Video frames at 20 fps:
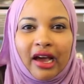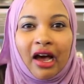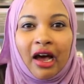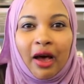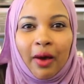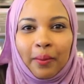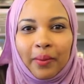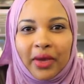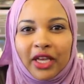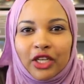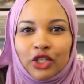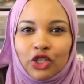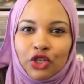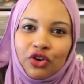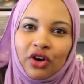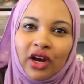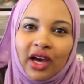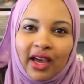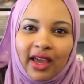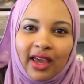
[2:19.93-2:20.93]
come and
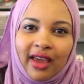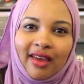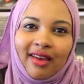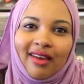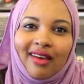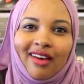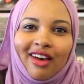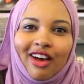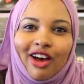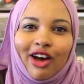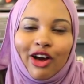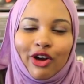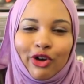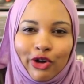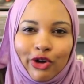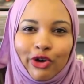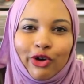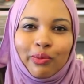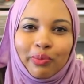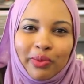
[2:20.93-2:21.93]
try a
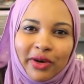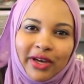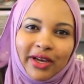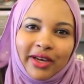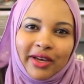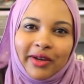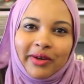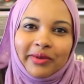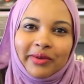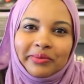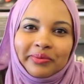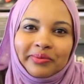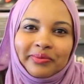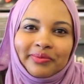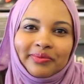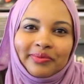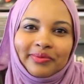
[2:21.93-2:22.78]
good burger.